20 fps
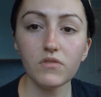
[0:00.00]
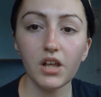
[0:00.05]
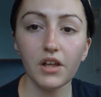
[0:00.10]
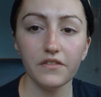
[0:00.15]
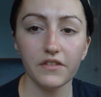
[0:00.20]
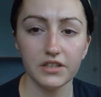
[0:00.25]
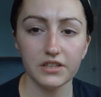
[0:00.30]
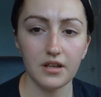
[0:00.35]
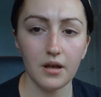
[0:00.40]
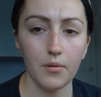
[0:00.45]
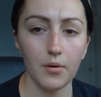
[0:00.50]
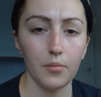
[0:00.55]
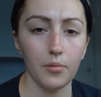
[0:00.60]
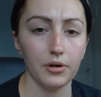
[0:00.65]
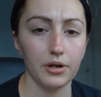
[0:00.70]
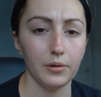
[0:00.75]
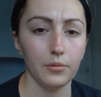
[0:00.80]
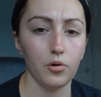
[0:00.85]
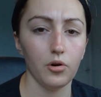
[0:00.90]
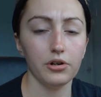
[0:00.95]
the Summer
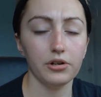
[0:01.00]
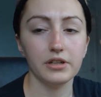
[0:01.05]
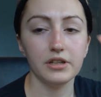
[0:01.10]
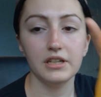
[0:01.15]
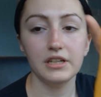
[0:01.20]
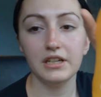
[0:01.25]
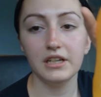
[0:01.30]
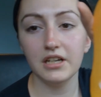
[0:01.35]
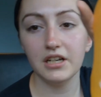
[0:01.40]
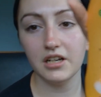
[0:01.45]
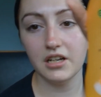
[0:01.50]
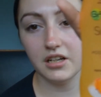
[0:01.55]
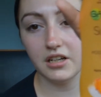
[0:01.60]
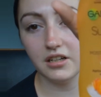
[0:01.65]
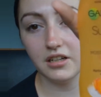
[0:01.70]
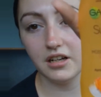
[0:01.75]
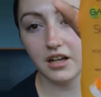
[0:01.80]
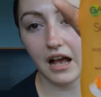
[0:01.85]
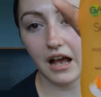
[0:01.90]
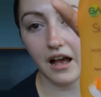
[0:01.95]
Body one.
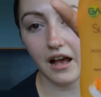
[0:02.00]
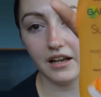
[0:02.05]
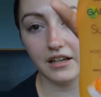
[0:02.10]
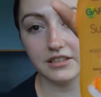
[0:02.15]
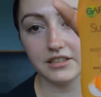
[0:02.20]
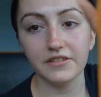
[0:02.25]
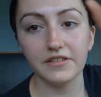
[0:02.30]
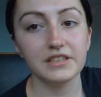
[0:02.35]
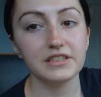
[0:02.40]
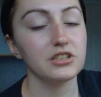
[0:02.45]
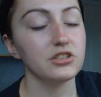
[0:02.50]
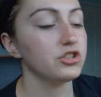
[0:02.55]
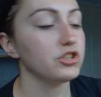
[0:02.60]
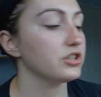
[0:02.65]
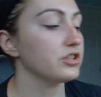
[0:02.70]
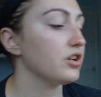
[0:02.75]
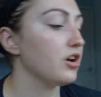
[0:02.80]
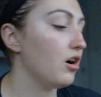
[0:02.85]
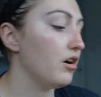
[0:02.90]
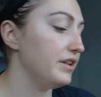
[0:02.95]
So this is
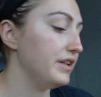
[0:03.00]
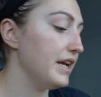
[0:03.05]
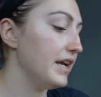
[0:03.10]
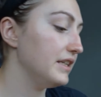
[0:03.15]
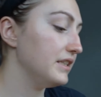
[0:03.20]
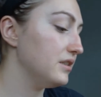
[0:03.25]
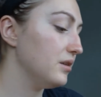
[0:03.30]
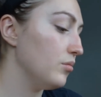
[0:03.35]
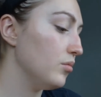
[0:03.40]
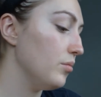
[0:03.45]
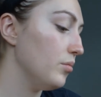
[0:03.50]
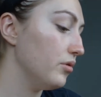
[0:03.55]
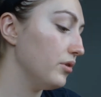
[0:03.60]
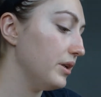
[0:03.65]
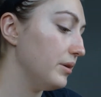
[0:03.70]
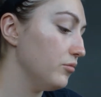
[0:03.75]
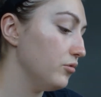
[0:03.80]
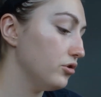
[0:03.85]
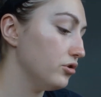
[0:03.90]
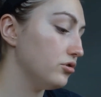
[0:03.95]
just Garnier Summer Body
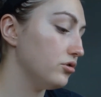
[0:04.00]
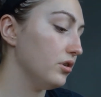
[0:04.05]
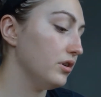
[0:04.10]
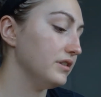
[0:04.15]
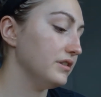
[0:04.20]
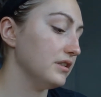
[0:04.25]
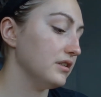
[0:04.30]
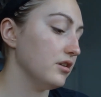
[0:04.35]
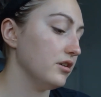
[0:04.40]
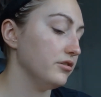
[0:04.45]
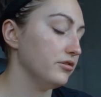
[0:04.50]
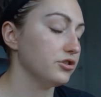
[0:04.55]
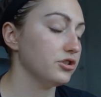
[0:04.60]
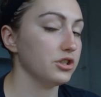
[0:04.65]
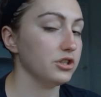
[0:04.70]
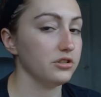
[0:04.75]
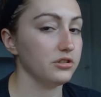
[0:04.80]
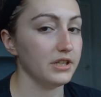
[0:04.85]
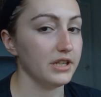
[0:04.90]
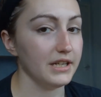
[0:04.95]
Moisturising
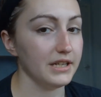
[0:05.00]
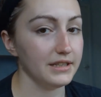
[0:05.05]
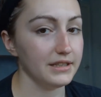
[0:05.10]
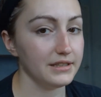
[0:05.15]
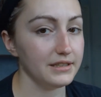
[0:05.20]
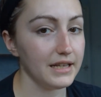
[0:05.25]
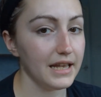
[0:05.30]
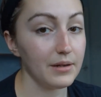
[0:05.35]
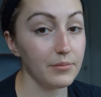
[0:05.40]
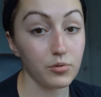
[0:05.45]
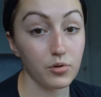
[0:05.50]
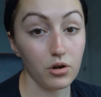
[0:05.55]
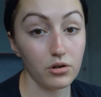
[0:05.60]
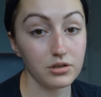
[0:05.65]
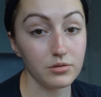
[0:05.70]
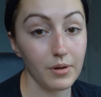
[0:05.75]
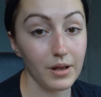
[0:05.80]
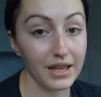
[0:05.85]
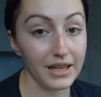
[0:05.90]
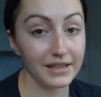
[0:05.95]
Lotion. It's apricot
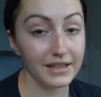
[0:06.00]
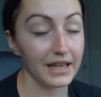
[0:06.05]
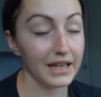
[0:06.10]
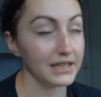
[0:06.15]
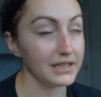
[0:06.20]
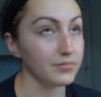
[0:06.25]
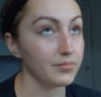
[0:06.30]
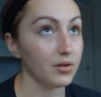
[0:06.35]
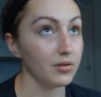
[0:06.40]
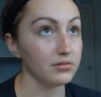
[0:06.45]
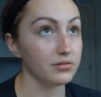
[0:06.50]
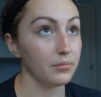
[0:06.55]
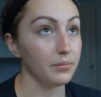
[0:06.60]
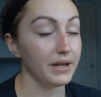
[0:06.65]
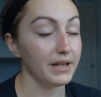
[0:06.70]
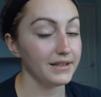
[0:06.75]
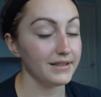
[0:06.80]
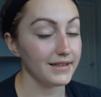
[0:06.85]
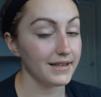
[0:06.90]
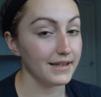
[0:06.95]
smelling, it smells
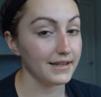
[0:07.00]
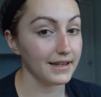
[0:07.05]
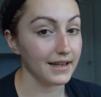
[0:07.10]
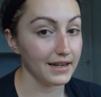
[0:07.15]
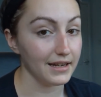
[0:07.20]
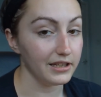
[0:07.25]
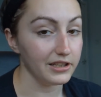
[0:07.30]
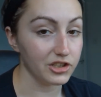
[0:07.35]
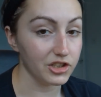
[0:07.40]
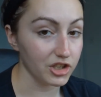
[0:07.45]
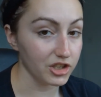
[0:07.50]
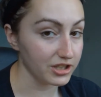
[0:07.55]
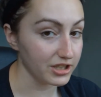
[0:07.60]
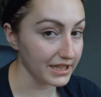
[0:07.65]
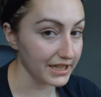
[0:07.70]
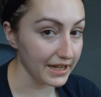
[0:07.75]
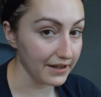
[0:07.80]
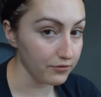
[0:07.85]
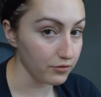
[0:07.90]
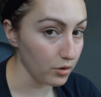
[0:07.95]
amazing, and it's just to
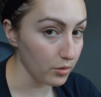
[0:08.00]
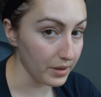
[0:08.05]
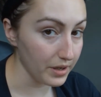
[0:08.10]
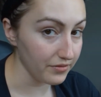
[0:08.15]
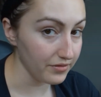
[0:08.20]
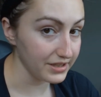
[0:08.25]
give you a bit of